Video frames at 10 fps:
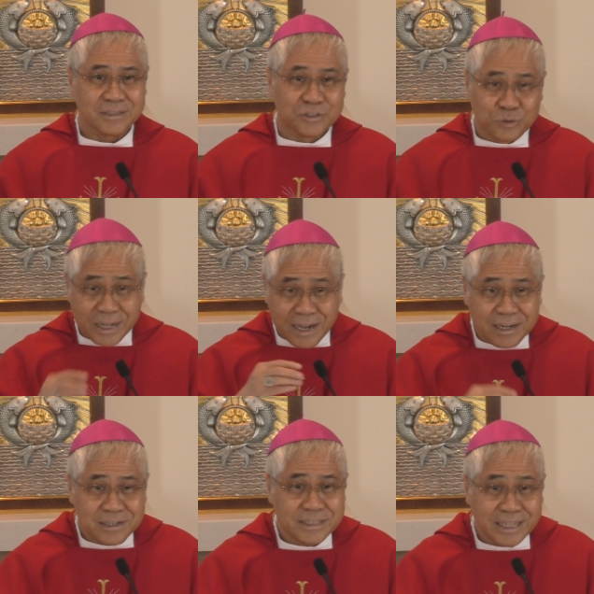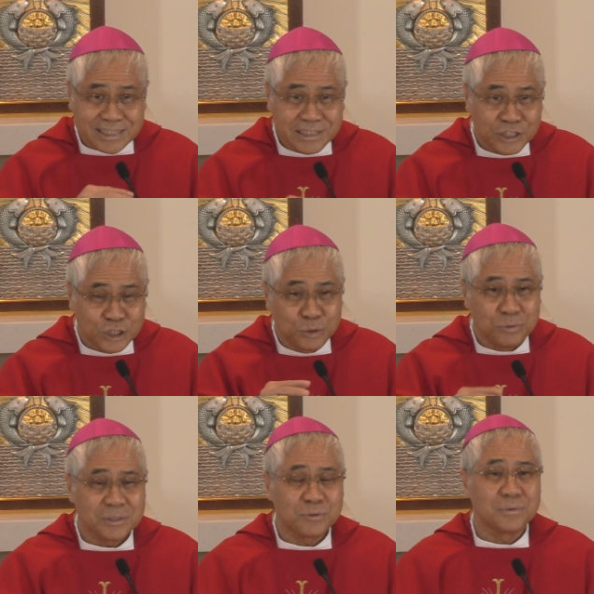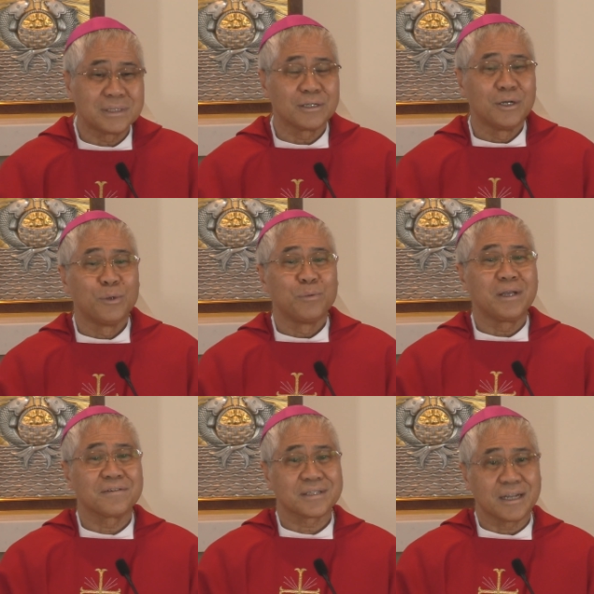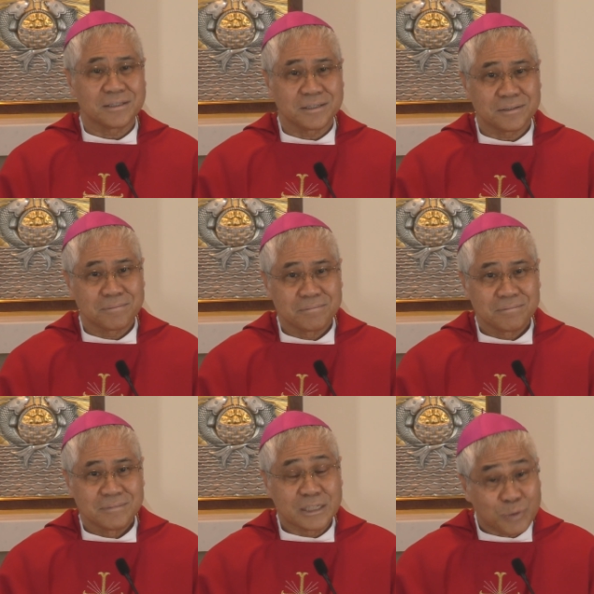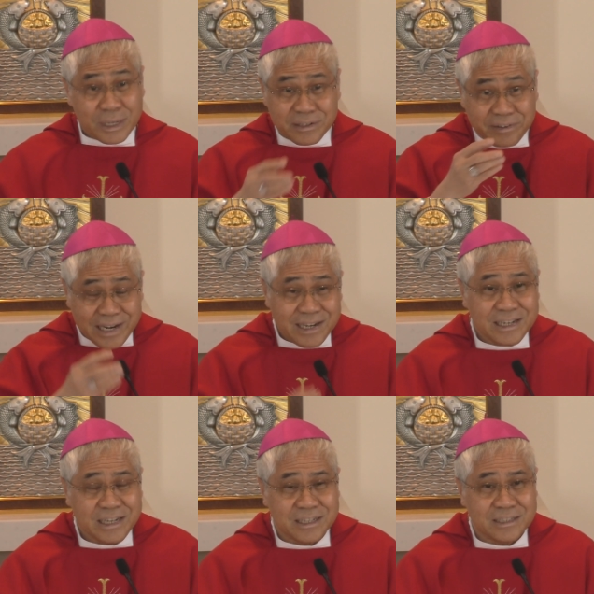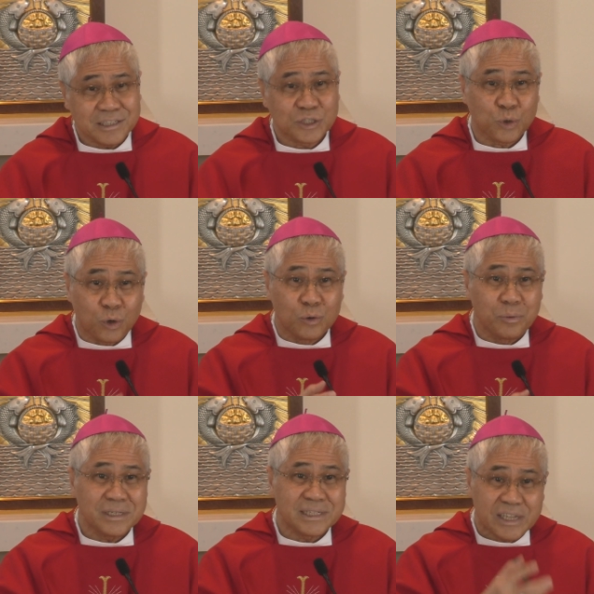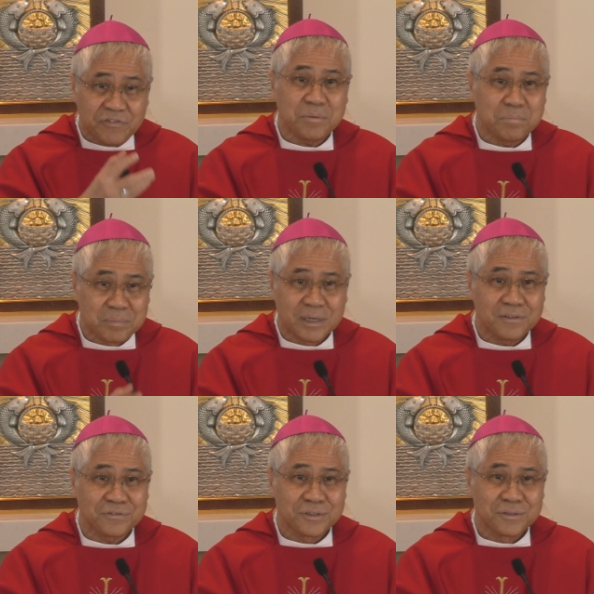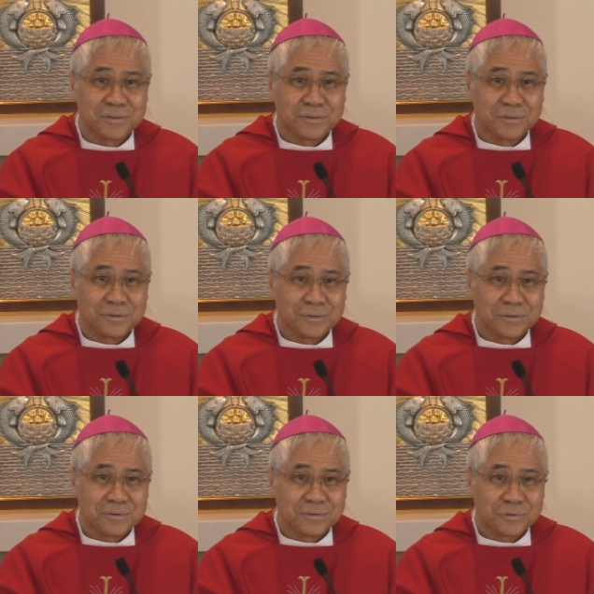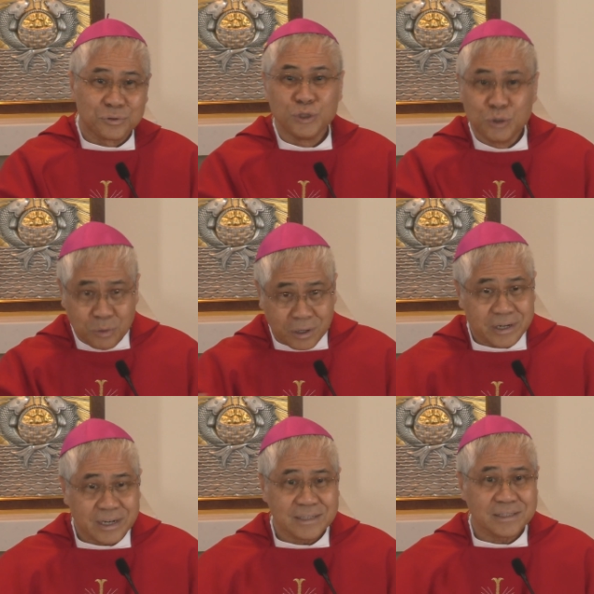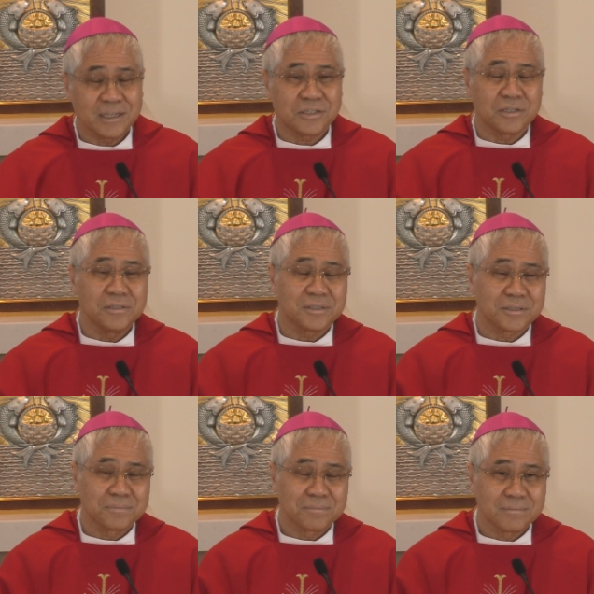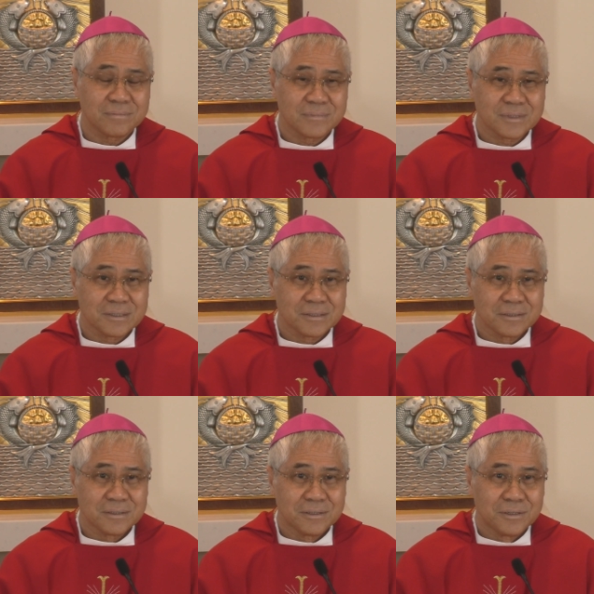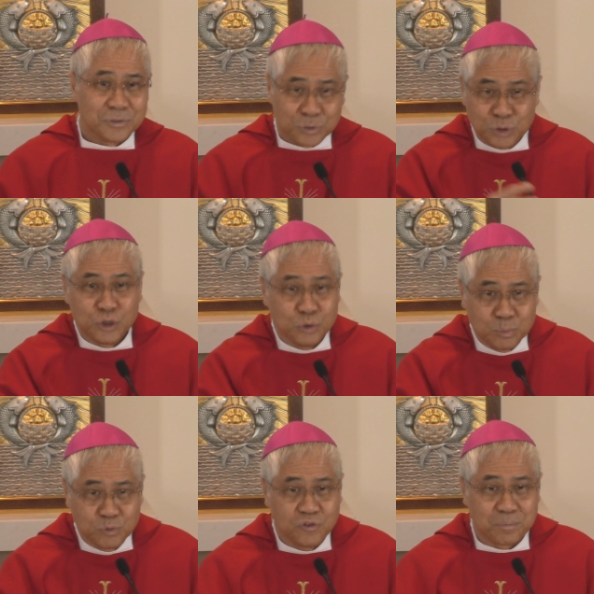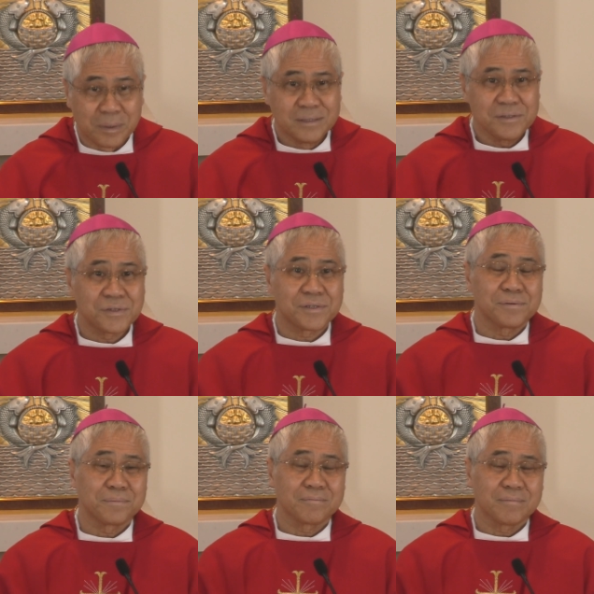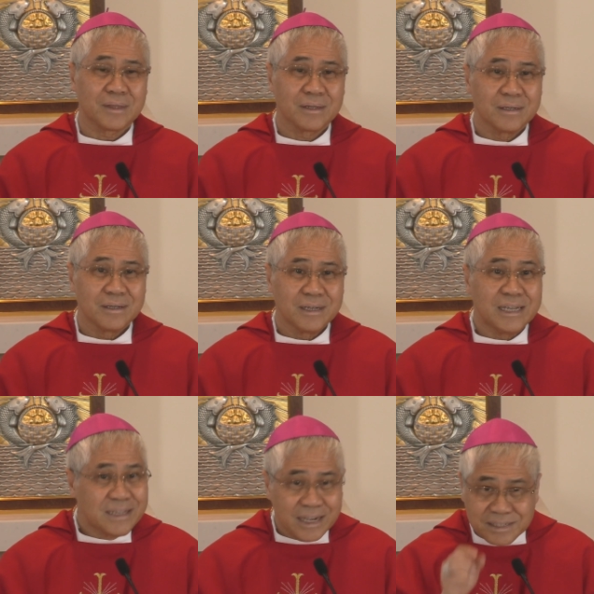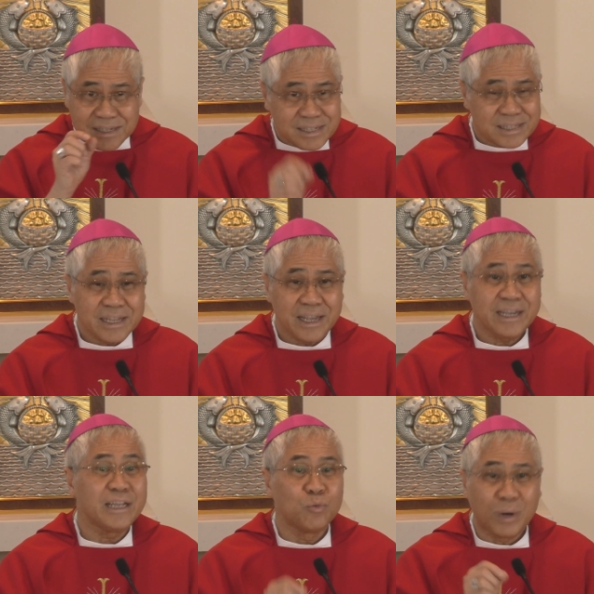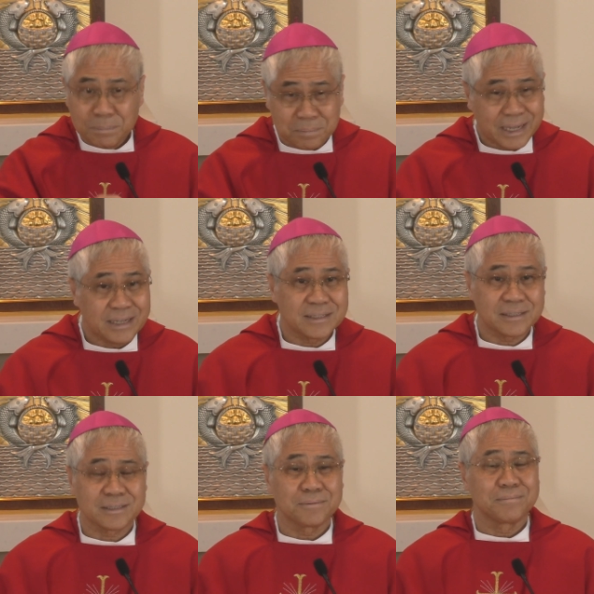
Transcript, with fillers: so that others can continue the work we have started. That's why a great leader is always giving birth to new organizations, to new movements. He doesn't stay in one place.